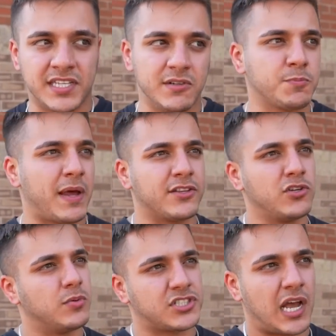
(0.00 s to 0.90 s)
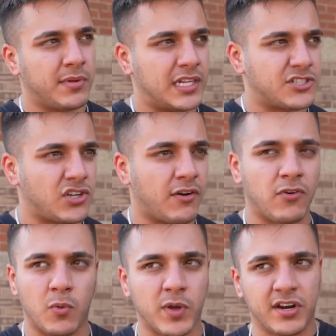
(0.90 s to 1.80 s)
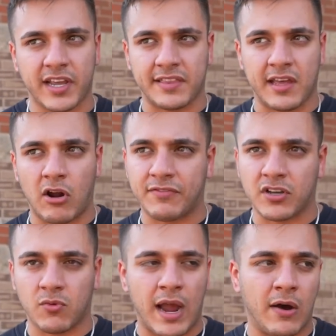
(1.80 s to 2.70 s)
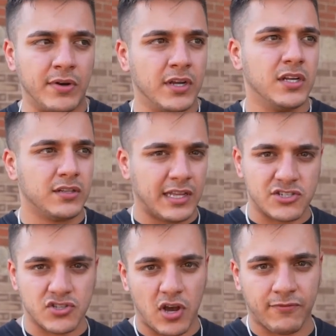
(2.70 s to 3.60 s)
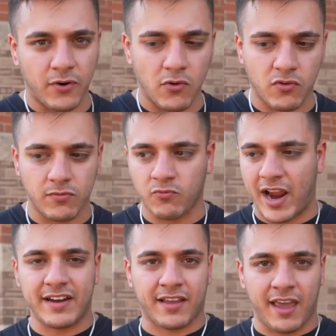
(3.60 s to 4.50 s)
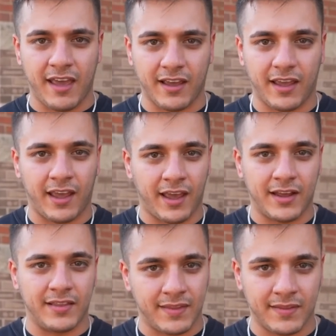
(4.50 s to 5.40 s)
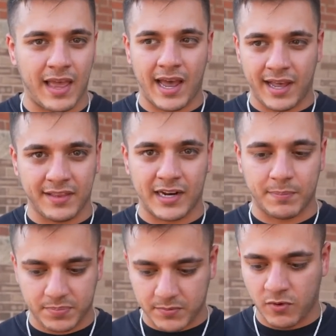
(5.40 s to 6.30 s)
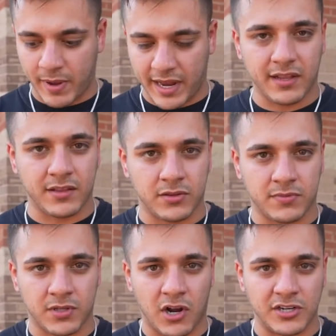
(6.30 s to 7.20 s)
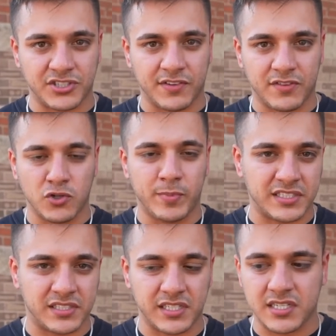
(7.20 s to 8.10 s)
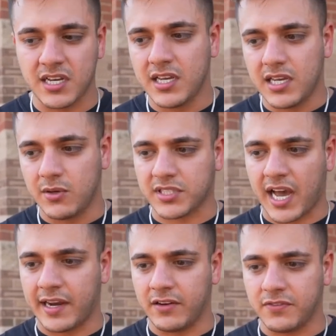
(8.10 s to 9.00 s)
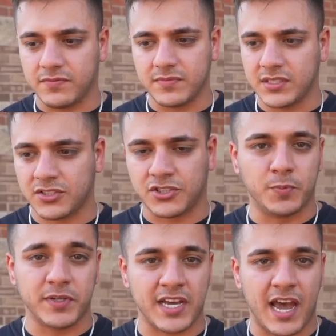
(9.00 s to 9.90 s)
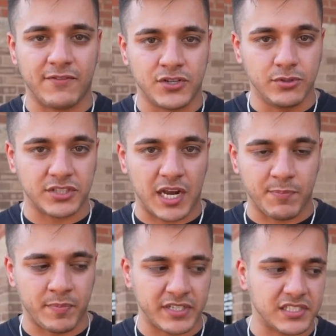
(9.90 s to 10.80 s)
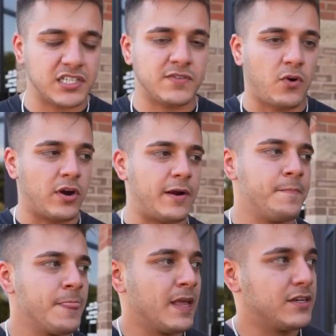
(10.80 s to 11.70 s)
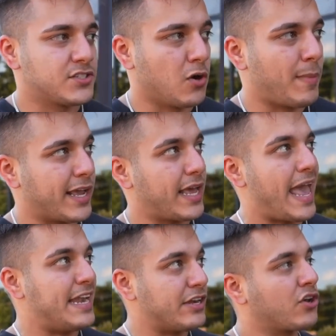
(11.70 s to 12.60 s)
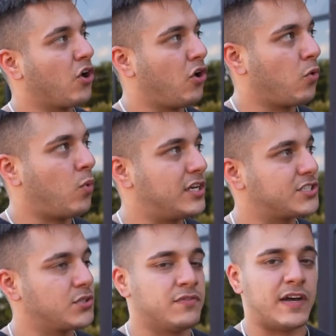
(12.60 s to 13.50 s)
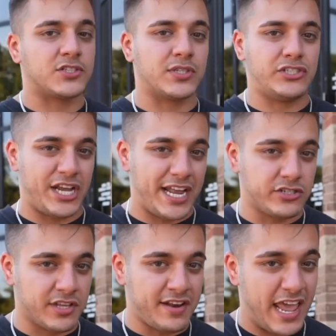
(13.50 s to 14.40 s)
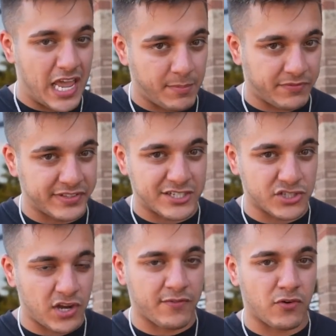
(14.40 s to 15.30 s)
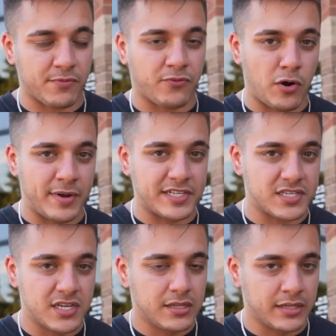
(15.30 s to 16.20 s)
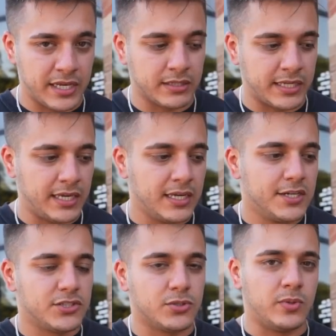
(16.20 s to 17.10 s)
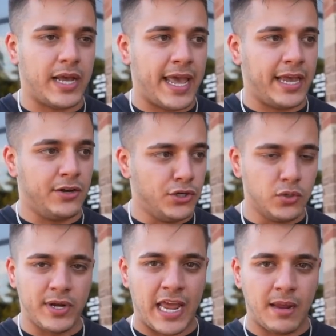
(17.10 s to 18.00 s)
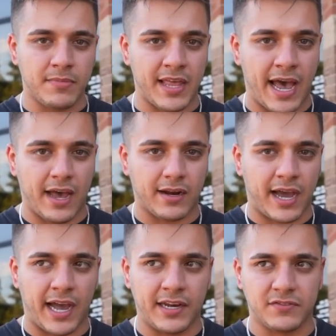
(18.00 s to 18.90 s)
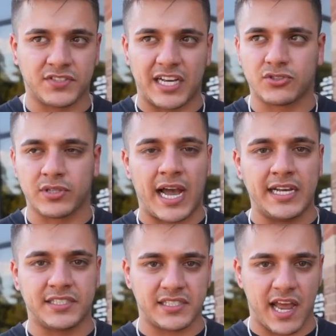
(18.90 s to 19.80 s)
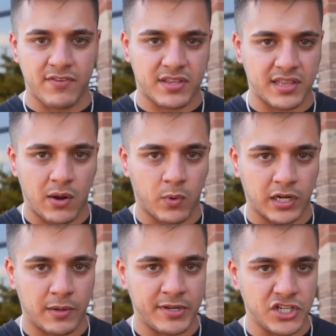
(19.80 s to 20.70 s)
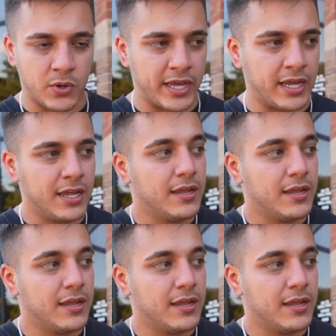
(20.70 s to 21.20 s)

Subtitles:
He was spending too much time on Legends Off-Road. We couldn't get that off the ground. Legends Off-Road reigned king, and that ended up remaining the largest of the two businesses. It was kind of stupid to have two separate businesses for it. So my end goal was to eventually change the name of Legends Off-Road Performance legally to a new name that kind of centralizes everything that we're going to be doing.